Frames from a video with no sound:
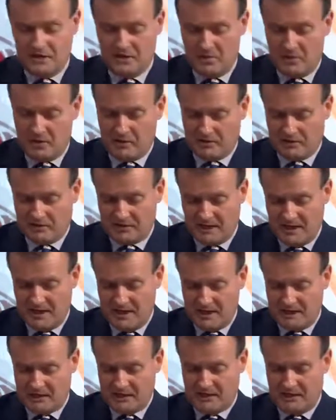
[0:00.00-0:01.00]
Democracy
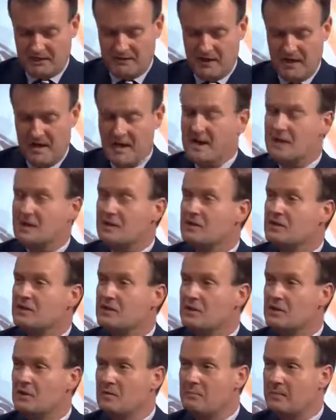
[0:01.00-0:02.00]
Initiative,
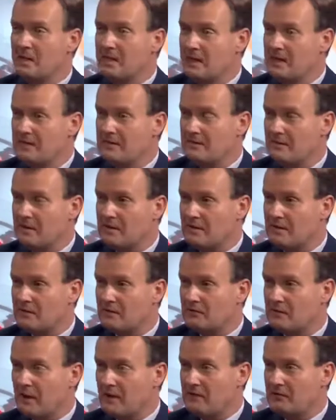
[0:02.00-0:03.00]
do you believe that
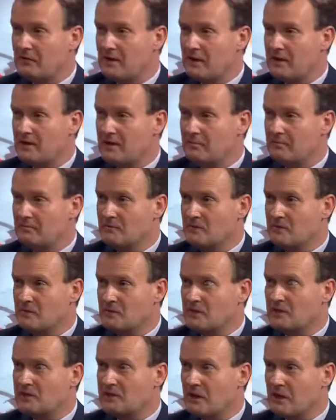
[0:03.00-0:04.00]
this referendum, due
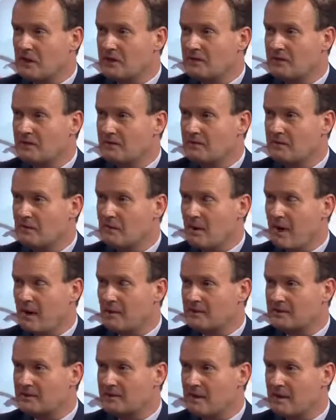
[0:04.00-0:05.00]
to start in a few
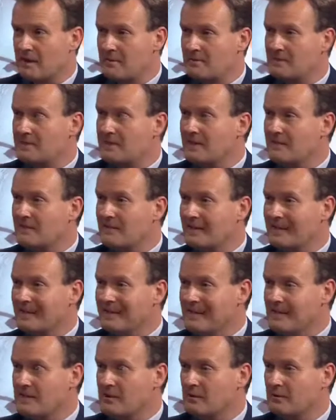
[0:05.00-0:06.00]
hours' time, is even
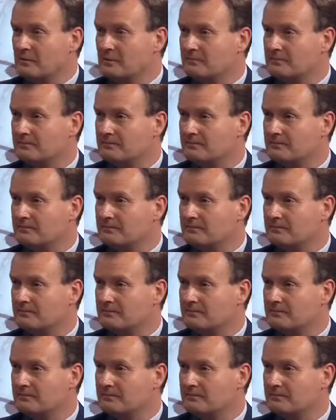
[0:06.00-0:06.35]
legal?